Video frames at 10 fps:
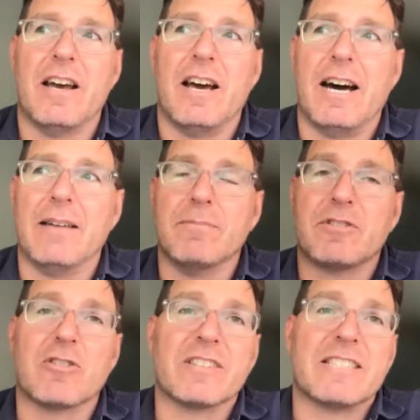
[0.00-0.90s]

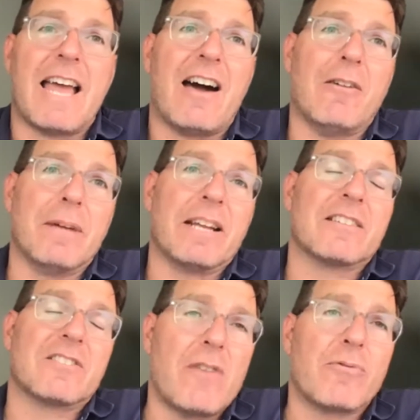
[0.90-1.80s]
ServiceNow being
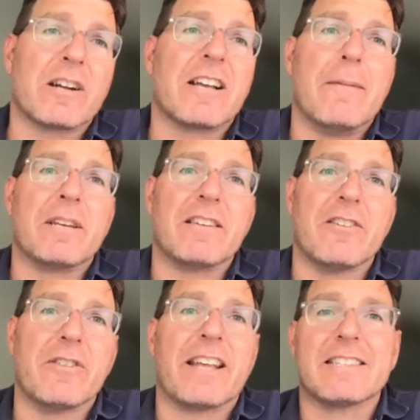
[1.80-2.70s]
a software
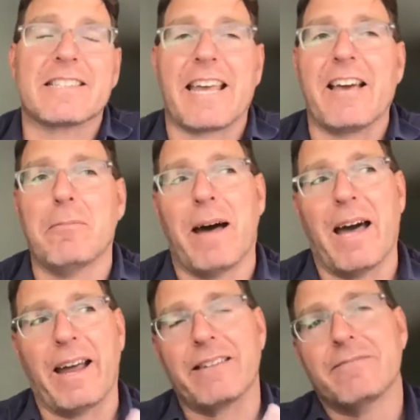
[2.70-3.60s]
company, they could scale by